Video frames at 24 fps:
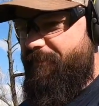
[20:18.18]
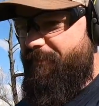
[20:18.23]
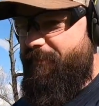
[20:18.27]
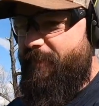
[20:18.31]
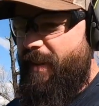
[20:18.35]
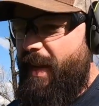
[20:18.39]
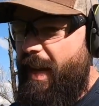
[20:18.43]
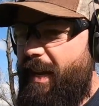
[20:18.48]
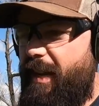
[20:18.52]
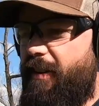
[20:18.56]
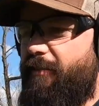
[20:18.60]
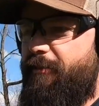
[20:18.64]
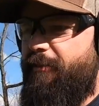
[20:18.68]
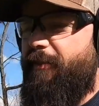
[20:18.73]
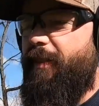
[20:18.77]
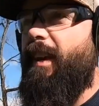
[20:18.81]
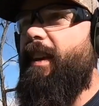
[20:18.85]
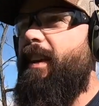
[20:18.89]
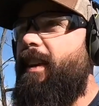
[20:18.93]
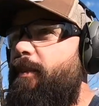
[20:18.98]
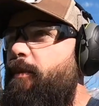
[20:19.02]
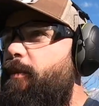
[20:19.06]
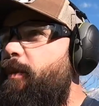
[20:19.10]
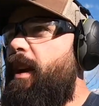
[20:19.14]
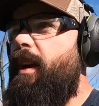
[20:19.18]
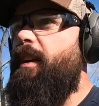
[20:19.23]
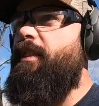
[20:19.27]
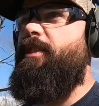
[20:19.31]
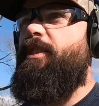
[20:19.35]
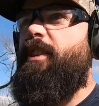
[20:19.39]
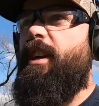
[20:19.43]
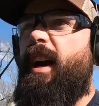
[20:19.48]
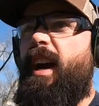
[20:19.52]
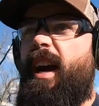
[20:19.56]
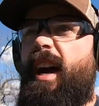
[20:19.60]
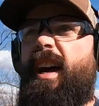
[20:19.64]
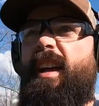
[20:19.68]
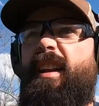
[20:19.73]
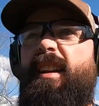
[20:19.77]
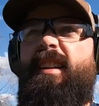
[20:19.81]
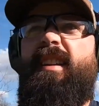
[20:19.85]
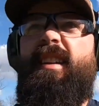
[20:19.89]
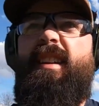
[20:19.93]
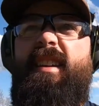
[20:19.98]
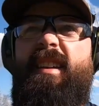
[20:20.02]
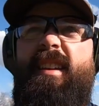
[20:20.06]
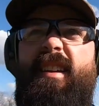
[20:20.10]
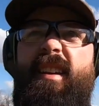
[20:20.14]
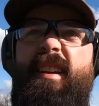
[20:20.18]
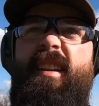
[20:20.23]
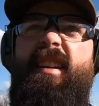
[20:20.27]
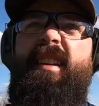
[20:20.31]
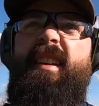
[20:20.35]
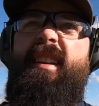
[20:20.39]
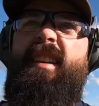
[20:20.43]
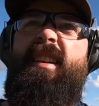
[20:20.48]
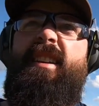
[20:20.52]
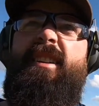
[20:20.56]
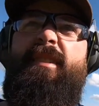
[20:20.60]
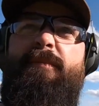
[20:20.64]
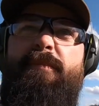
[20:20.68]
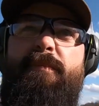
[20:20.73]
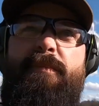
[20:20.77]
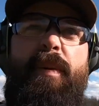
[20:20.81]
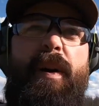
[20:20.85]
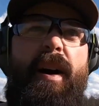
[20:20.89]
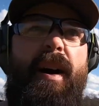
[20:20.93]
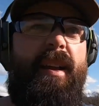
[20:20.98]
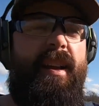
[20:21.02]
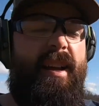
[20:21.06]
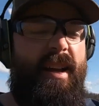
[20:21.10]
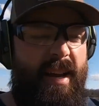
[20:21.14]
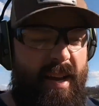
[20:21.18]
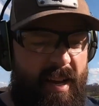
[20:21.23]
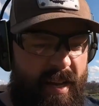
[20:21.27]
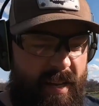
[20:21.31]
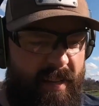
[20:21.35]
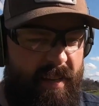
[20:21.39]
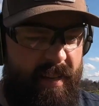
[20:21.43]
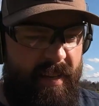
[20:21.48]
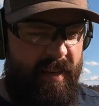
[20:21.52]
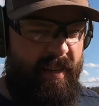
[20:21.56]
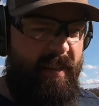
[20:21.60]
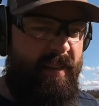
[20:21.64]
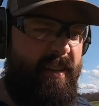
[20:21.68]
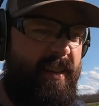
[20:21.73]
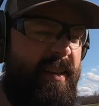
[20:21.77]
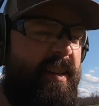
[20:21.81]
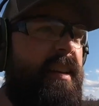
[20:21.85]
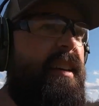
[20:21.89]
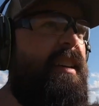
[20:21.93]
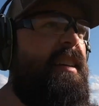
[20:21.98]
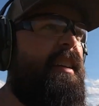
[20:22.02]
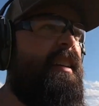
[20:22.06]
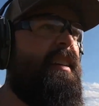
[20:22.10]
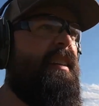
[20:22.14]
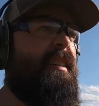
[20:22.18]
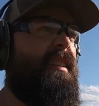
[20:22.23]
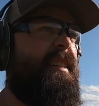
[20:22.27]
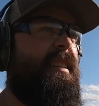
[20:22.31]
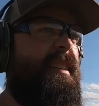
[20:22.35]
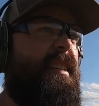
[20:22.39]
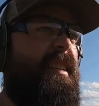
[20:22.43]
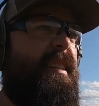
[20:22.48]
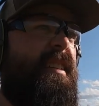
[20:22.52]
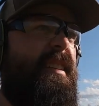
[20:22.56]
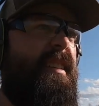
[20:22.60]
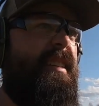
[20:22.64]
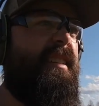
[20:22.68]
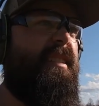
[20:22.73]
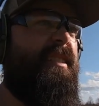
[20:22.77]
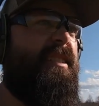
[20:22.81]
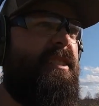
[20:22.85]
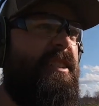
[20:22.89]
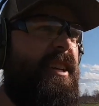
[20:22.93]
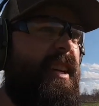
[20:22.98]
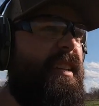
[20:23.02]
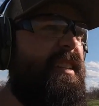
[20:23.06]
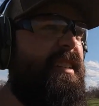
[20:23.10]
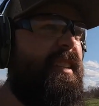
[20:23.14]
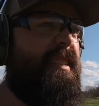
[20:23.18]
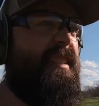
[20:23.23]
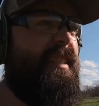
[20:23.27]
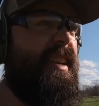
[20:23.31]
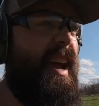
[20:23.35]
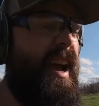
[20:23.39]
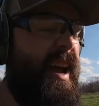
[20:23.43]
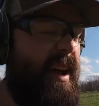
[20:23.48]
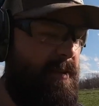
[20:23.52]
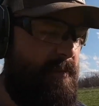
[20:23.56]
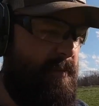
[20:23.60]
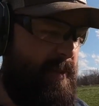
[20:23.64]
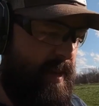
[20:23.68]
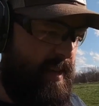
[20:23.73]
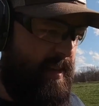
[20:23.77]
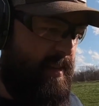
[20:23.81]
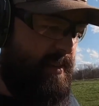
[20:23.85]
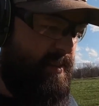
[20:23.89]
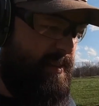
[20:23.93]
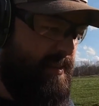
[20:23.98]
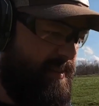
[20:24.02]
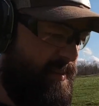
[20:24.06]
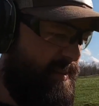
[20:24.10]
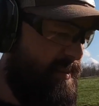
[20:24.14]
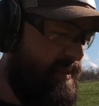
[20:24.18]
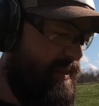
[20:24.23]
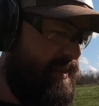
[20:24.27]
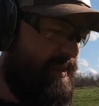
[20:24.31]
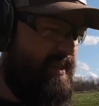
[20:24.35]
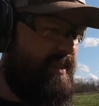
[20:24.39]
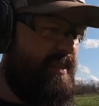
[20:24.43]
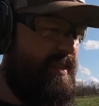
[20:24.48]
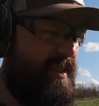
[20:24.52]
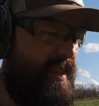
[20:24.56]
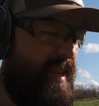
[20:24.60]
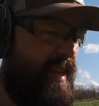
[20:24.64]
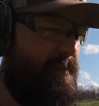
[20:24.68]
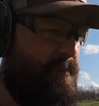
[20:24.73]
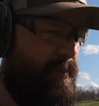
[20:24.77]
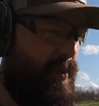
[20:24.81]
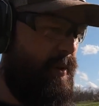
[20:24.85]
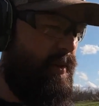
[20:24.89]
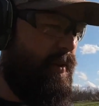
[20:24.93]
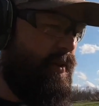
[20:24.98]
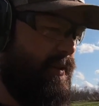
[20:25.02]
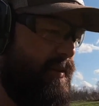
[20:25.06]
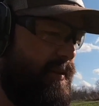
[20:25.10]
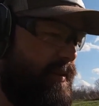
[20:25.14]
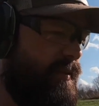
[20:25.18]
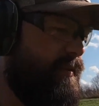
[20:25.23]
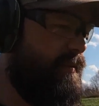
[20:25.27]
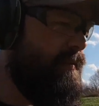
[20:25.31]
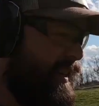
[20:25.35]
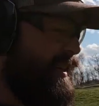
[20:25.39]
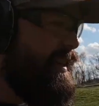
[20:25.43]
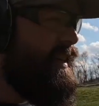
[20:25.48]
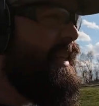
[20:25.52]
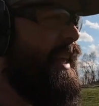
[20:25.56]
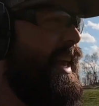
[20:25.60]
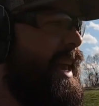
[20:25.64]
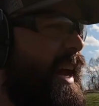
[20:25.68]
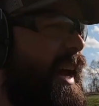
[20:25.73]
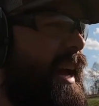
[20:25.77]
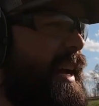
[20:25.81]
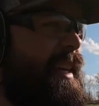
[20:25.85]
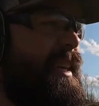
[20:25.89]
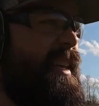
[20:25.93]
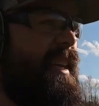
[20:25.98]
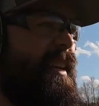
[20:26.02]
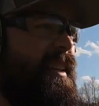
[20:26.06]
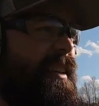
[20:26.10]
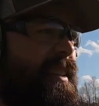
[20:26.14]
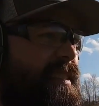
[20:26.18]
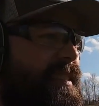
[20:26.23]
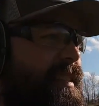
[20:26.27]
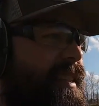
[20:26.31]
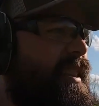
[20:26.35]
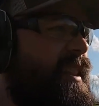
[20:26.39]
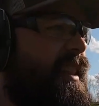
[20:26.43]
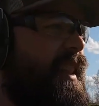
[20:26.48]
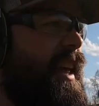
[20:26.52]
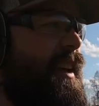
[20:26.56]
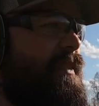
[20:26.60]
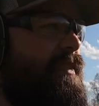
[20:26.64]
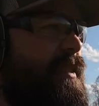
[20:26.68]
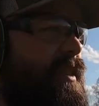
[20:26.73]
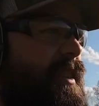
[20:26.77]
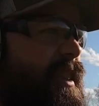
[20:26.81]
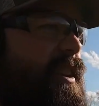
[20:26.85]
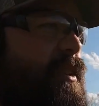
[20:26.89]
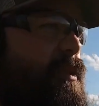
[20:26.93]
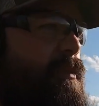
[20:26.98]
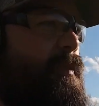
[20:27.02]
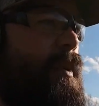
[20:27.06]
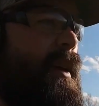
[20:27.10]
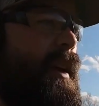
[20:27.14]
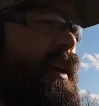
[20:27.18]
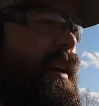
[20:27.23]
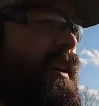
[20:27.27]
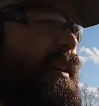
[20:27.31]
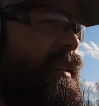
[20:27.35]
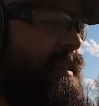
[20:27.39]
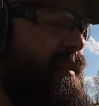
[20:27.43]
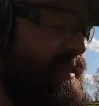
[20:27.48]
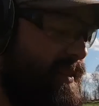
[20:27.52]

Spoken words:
I could feel it when I shot. But let's check this out, man. This is a dead bird. Yeah, I kicked it to the left a little bit.